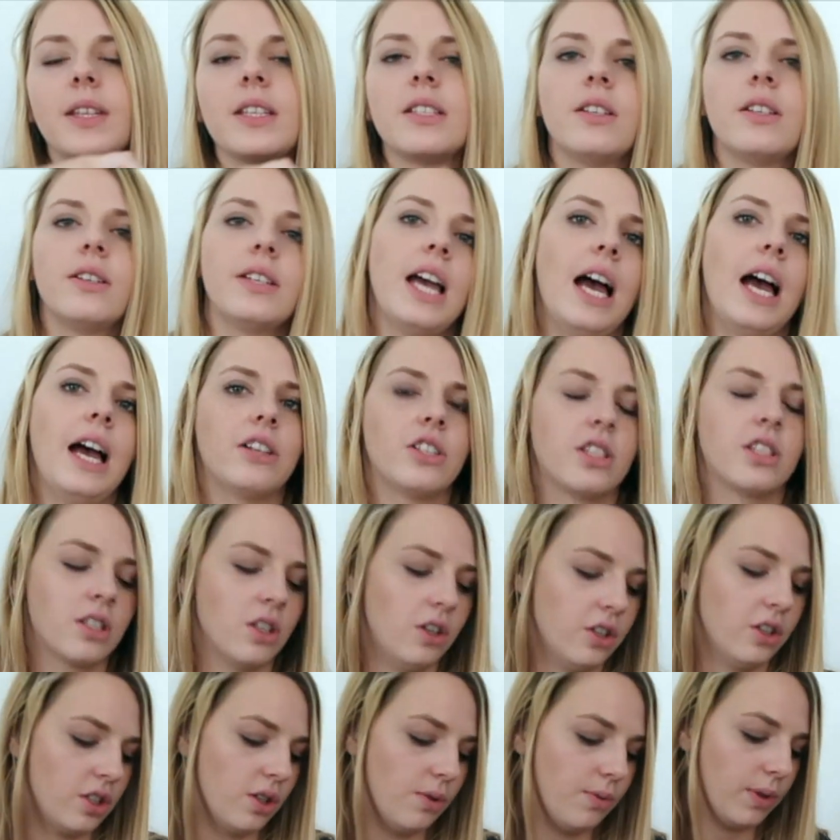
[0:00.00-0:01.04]
so yeah, it's just
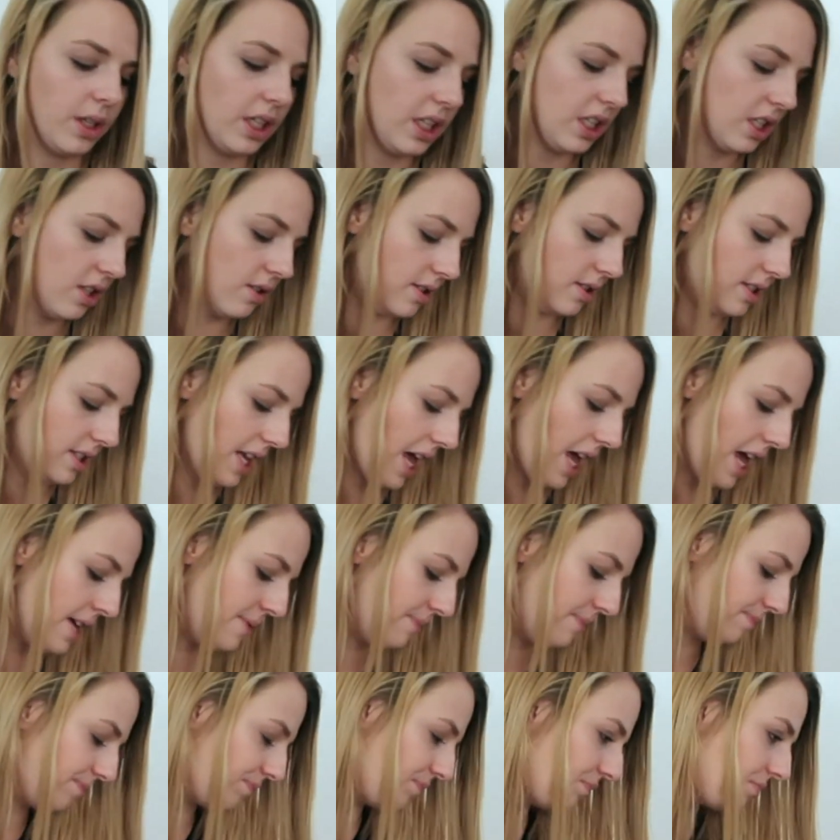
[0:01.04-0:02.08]
also a really cute set.
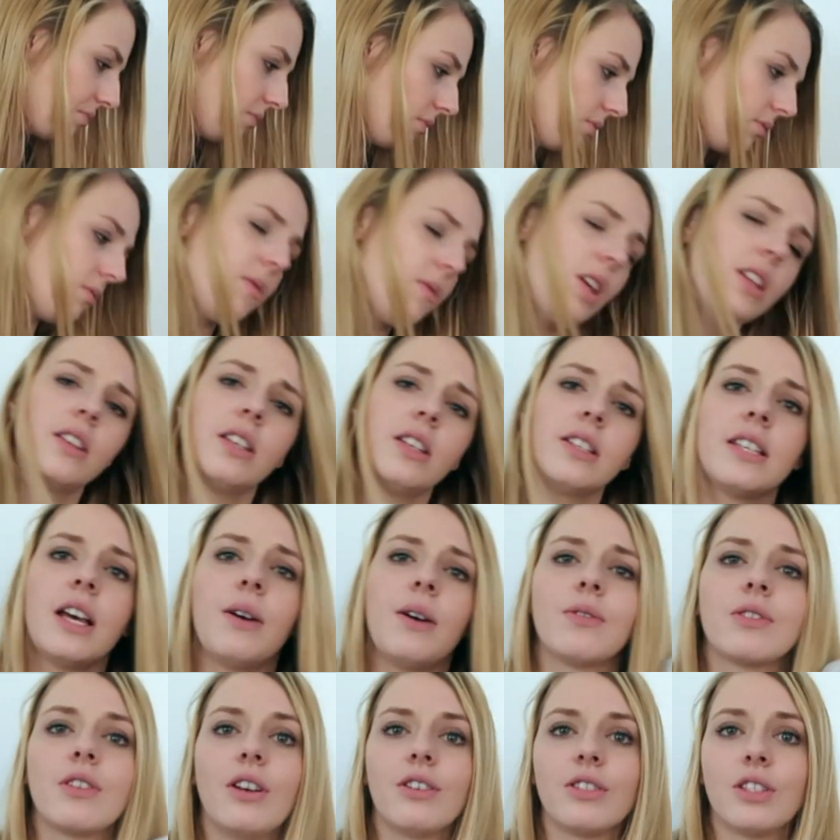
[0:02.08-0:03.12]
The set
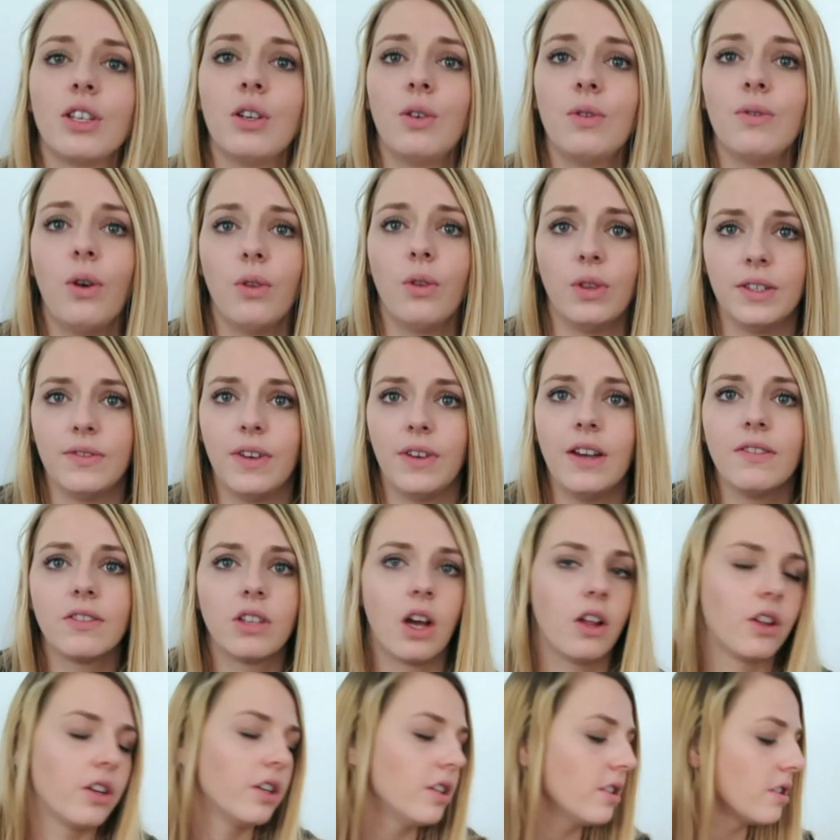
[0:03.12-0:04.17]
was also only
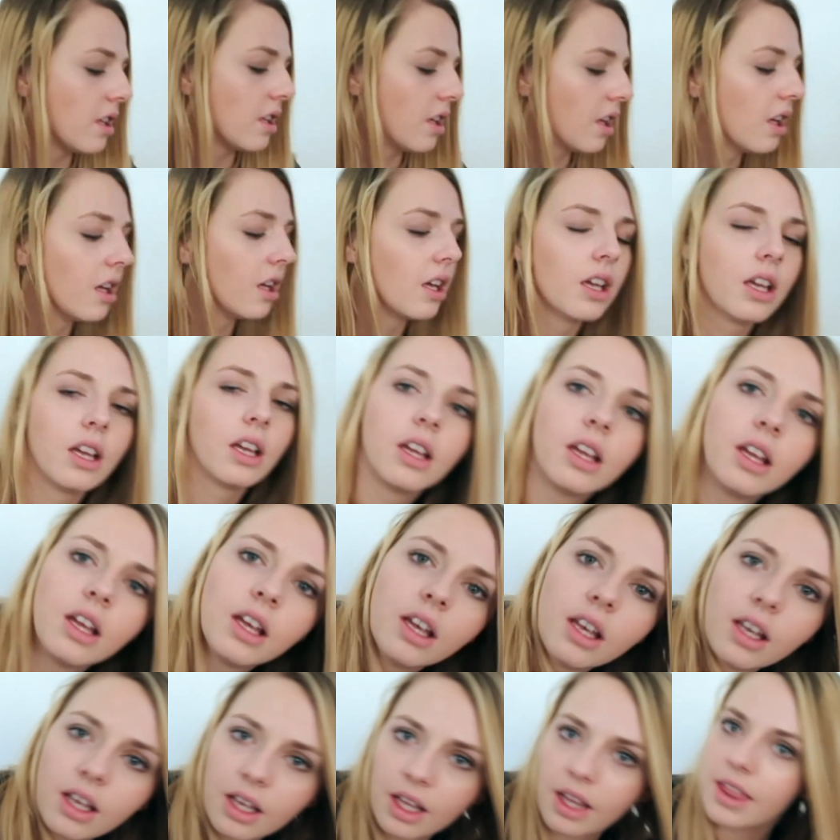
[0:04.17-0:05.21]

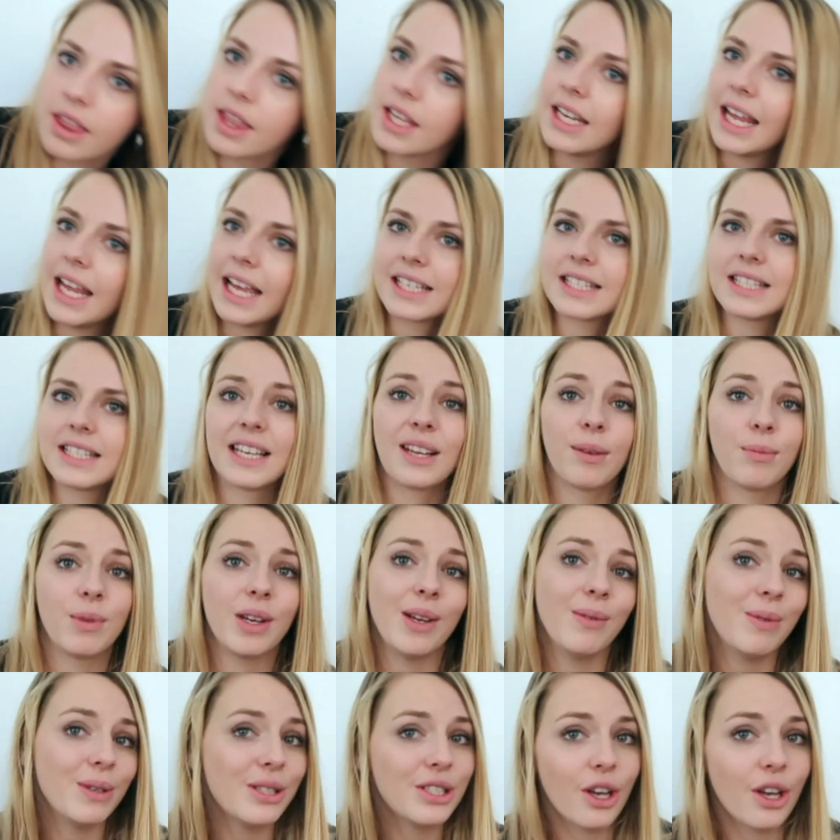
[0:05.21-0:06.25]
$5. The next thing I'm
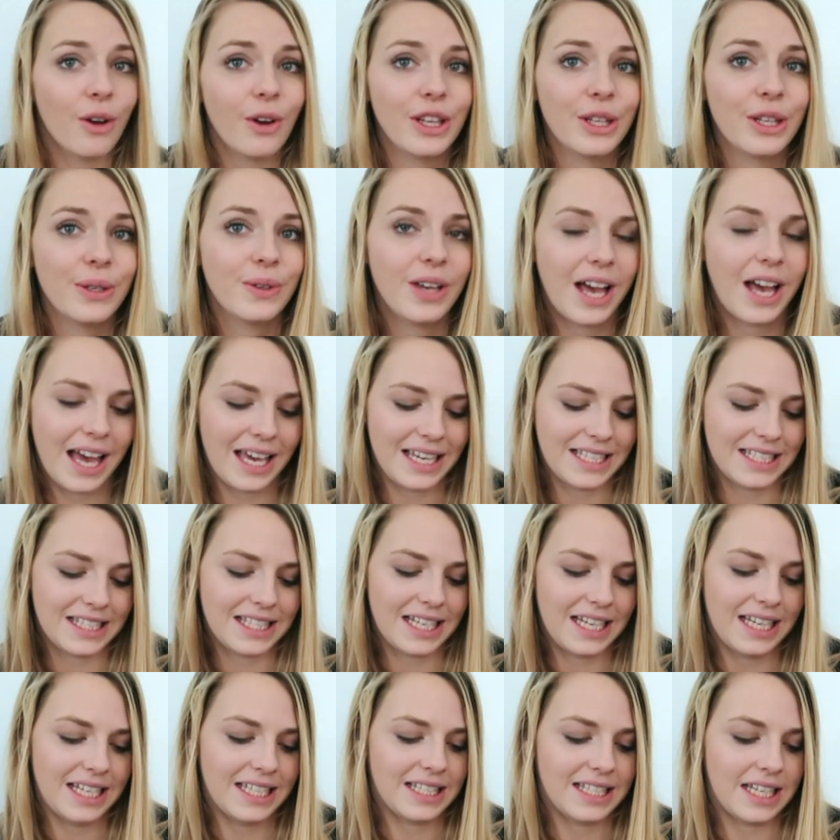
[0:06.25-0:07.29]
gonna be showing you
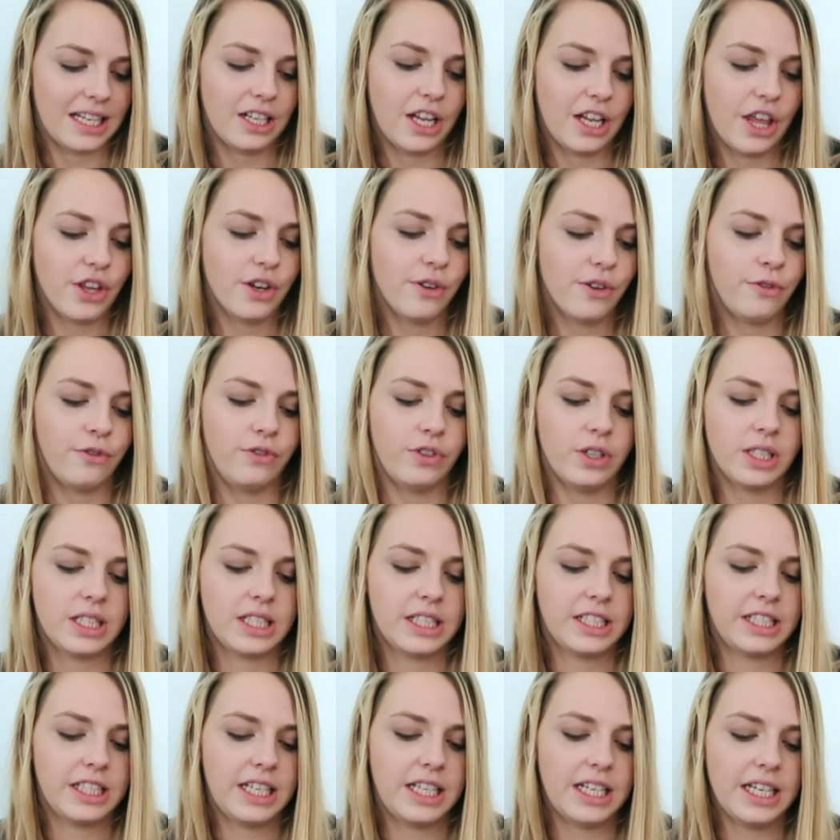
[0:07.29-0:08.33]
guys is another
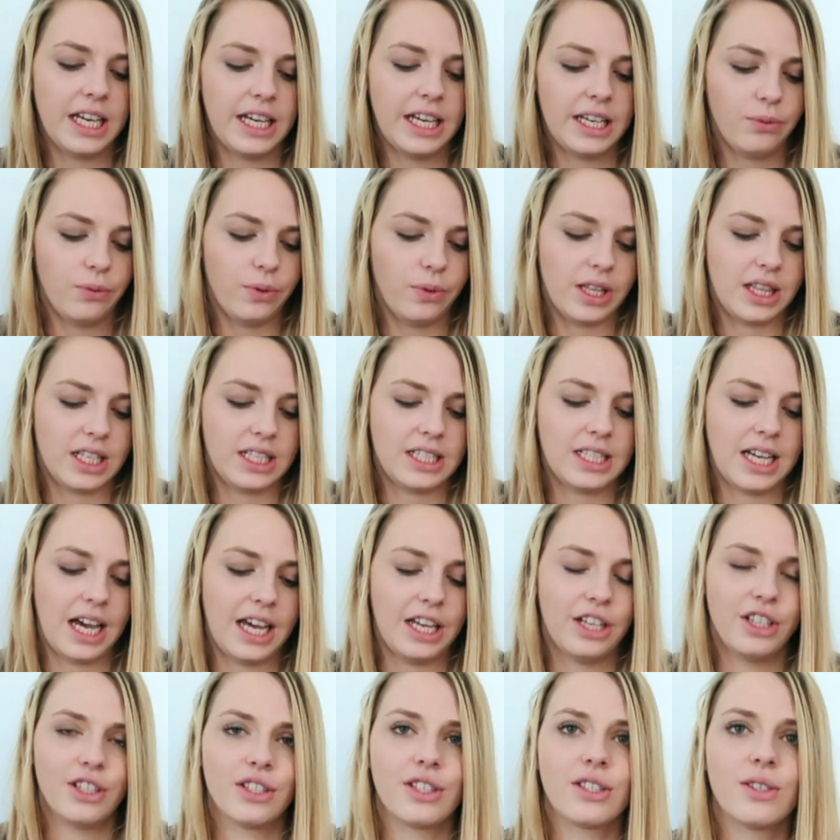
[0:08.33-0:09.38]
footsie with
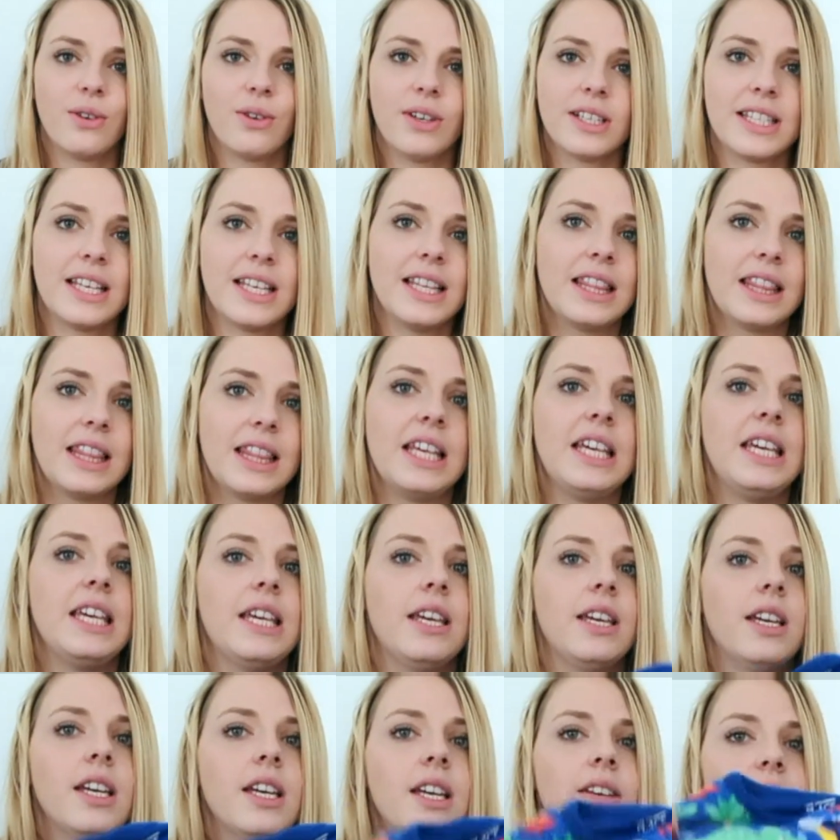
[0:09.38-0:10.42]
dinosaurs and
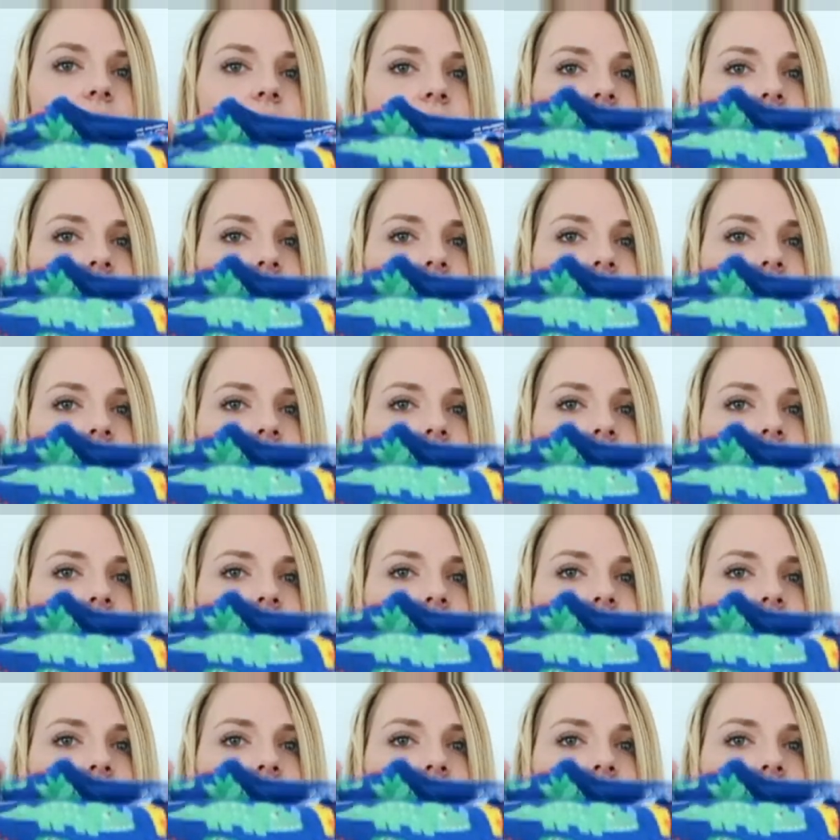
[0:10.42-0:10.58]
leaves.